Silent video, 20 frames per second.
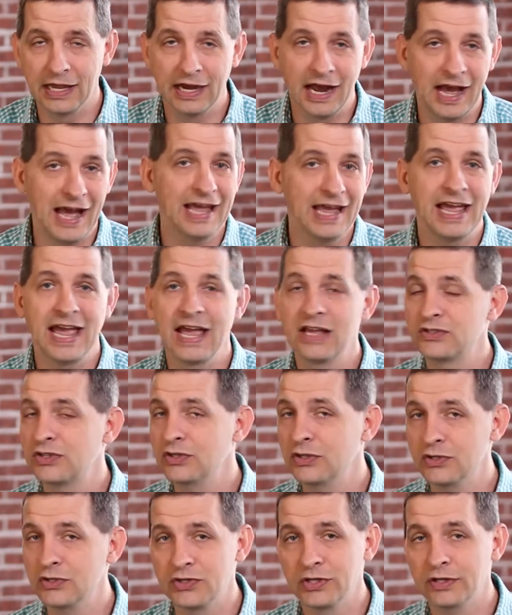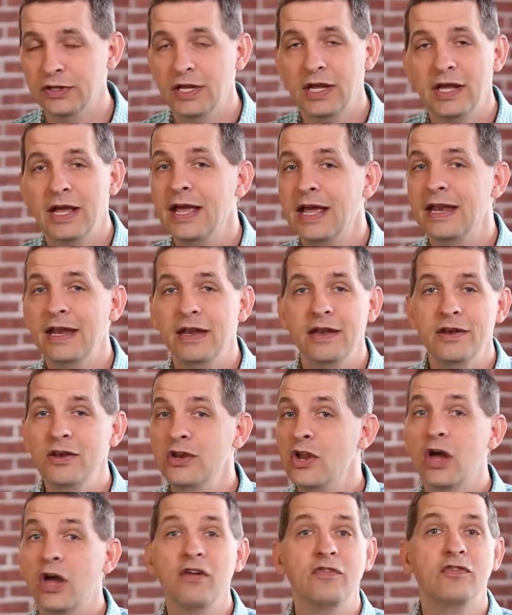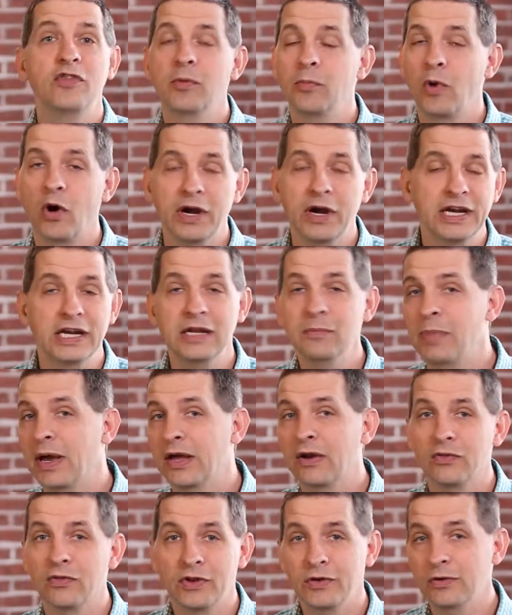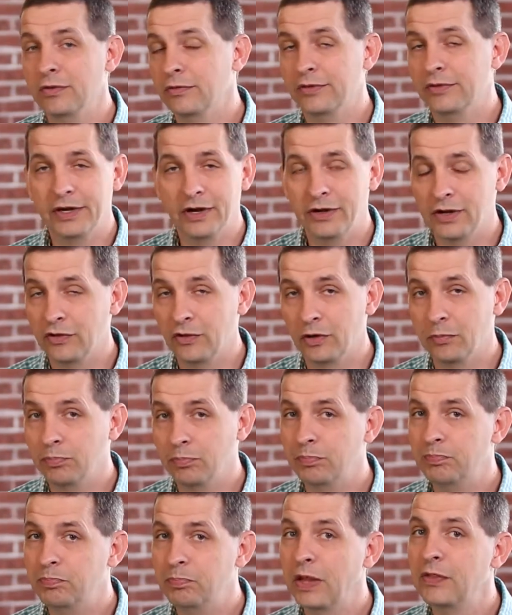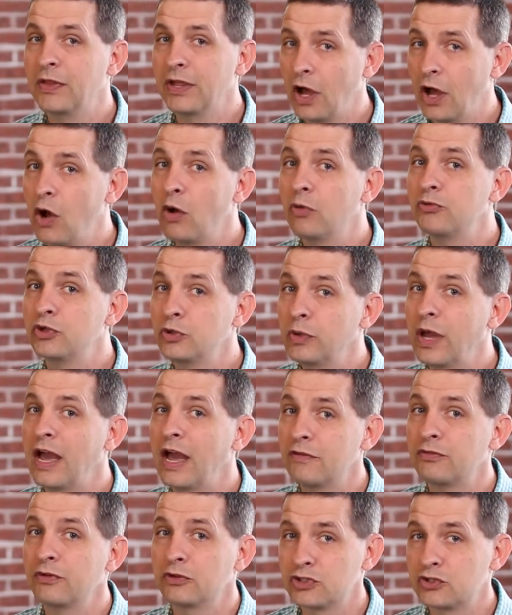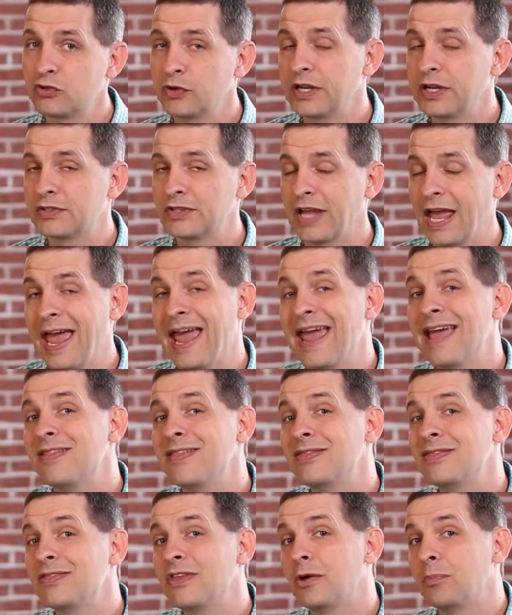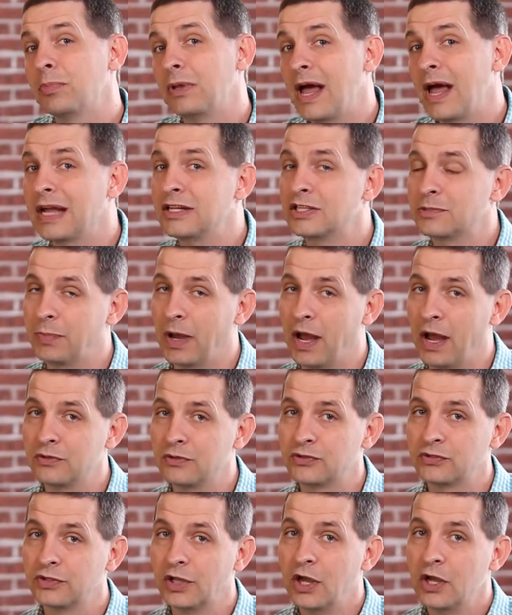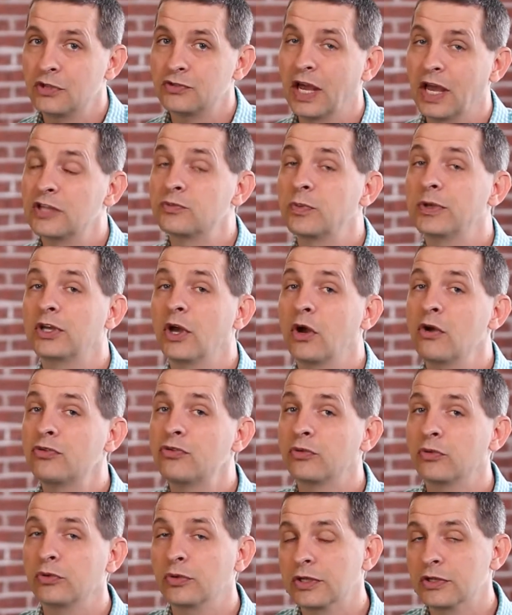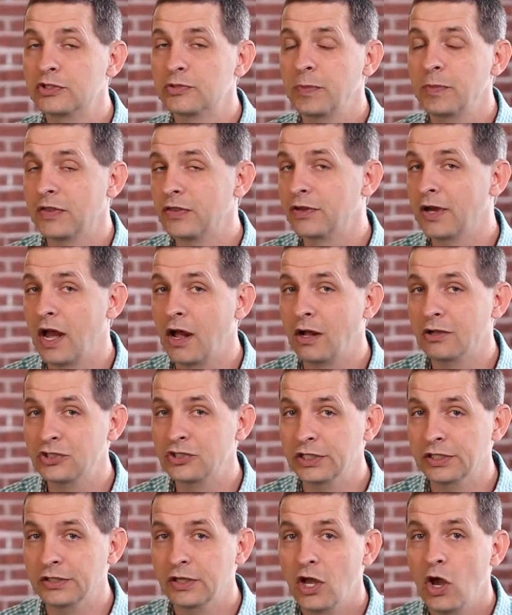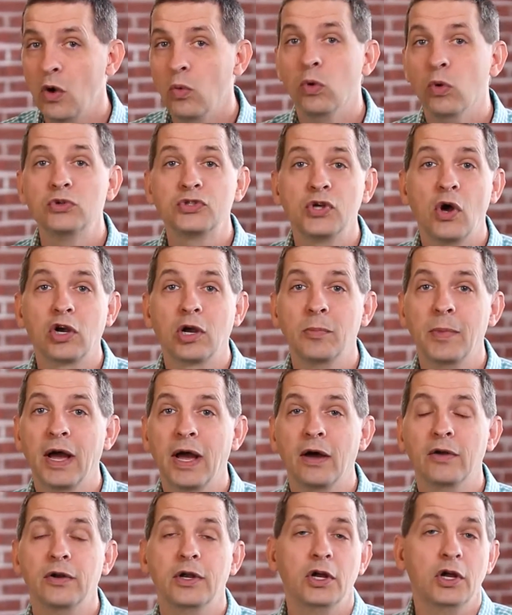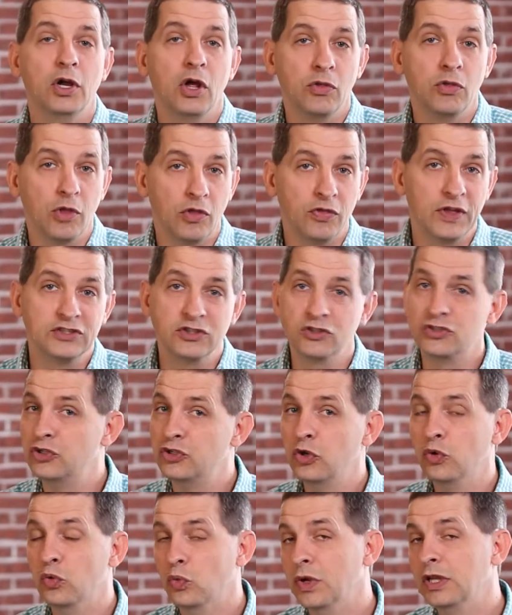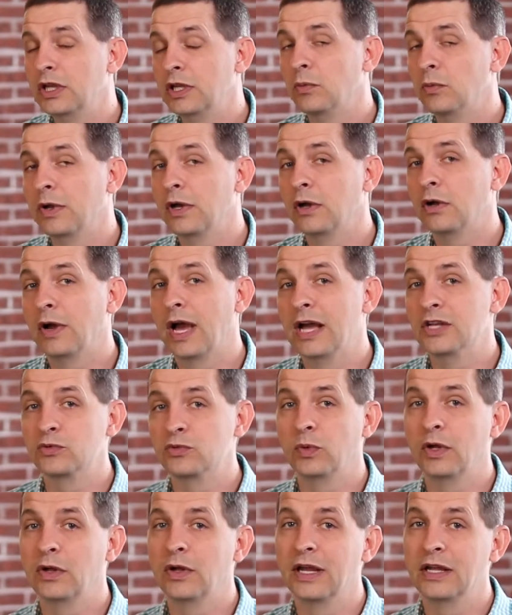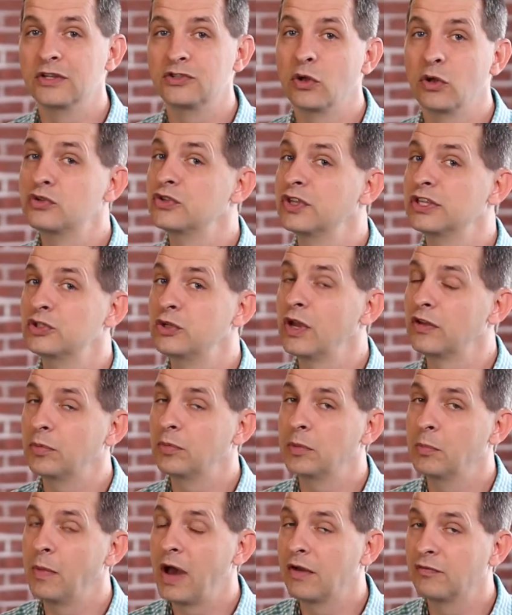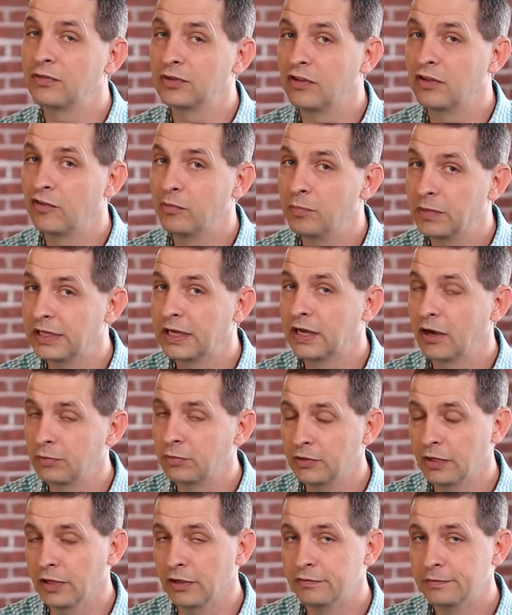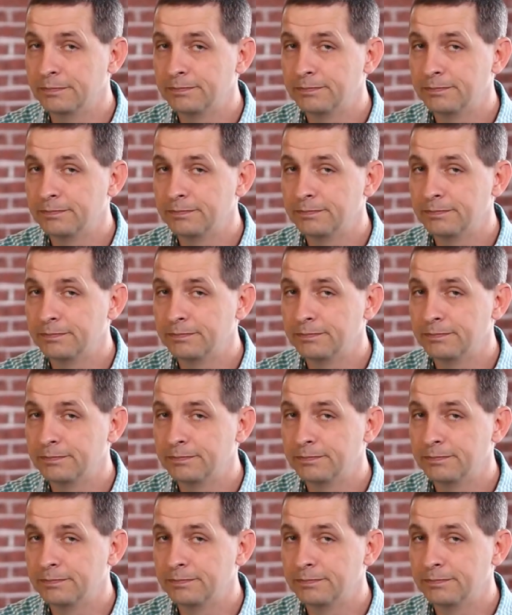high S's, and none of them are any better than another, but they all do have their strengths and their blind spots. So as we go through this methodology, we'll talk about the things that you do really well as those things you have to be mindful of and be careful of.